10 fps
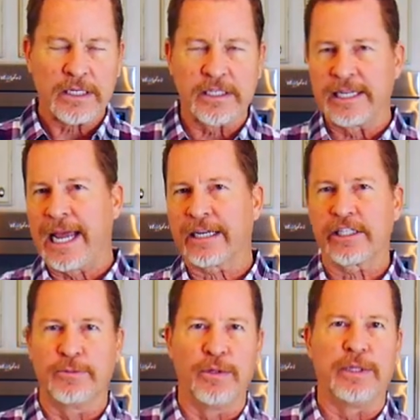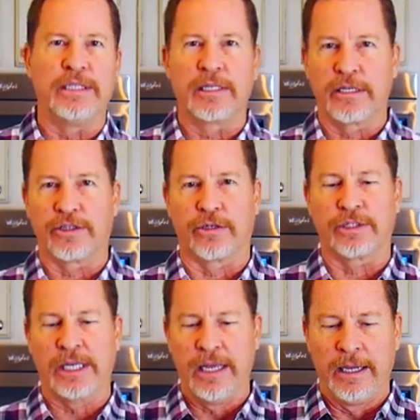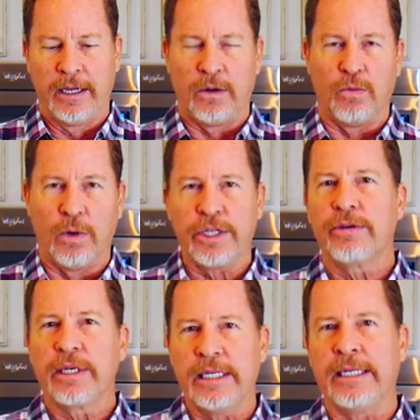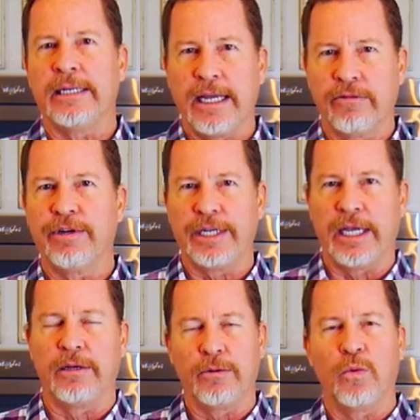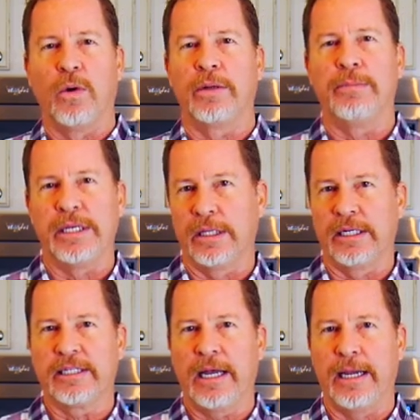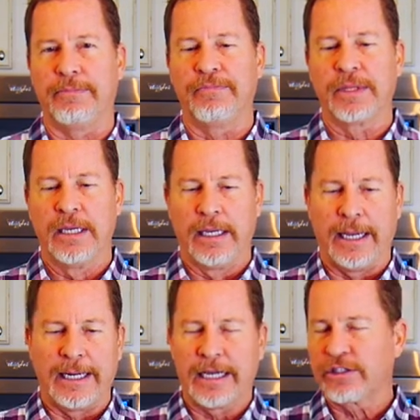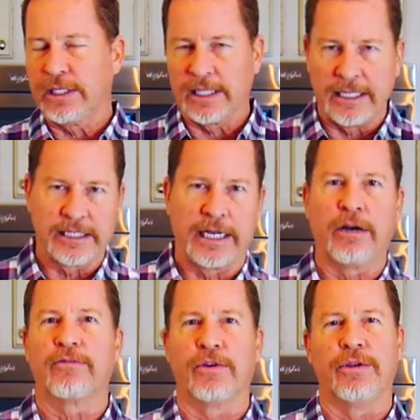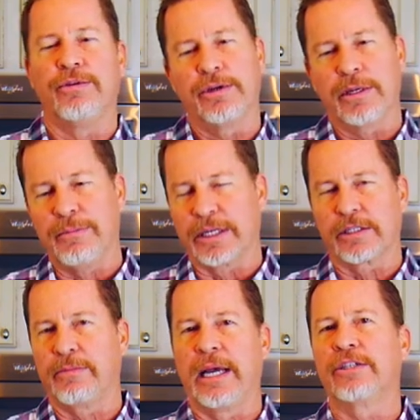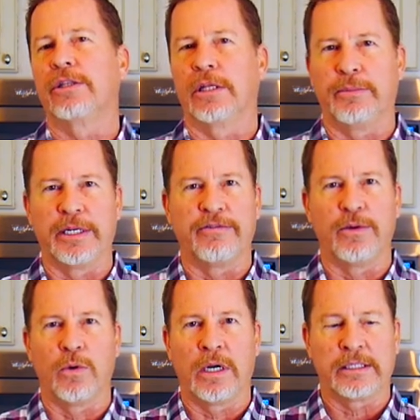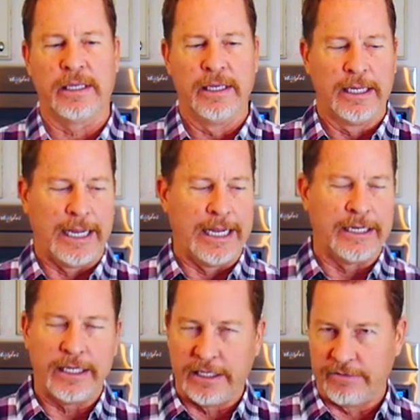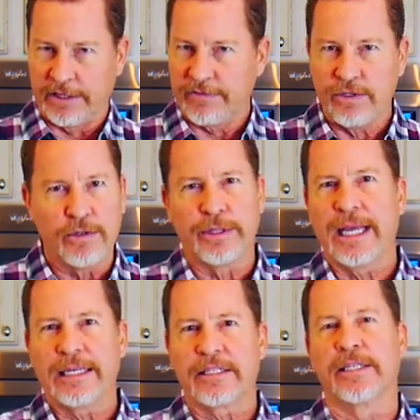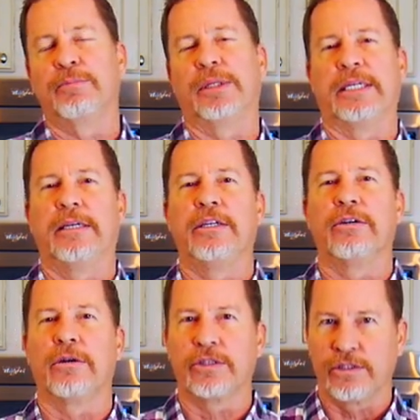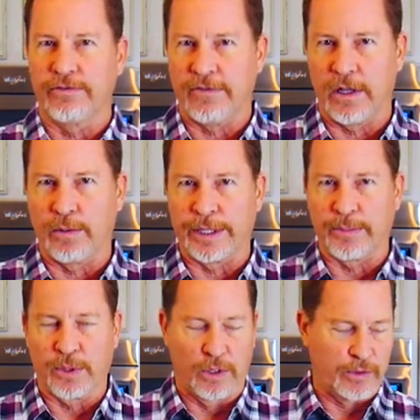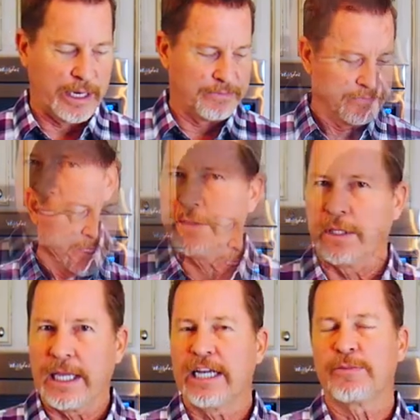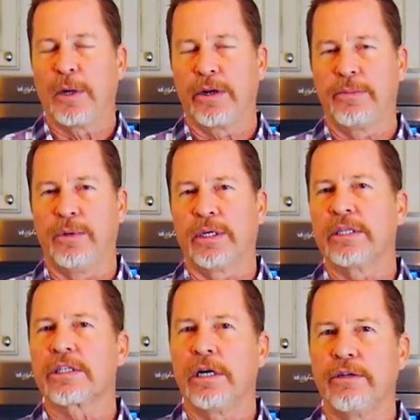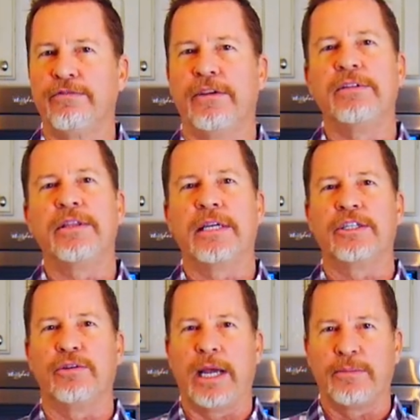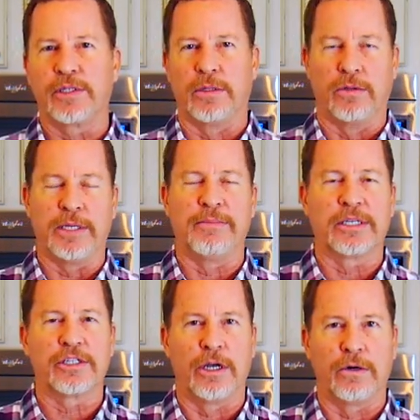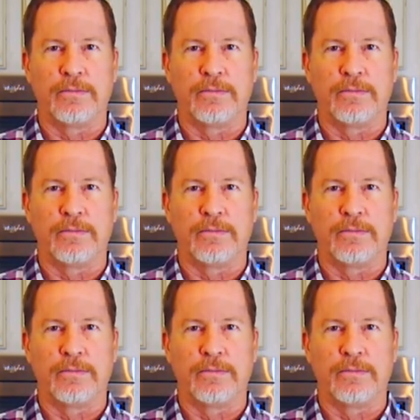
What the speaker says: snacks, smoothies, and desserts, what you can eat every day, one meal at a time, and actually lays it out for you. And you can mix and match a little bit if you want. And even if you do it that simply, you're also following the program. The last part of the book is called 50 Things You Absolutely Must Know.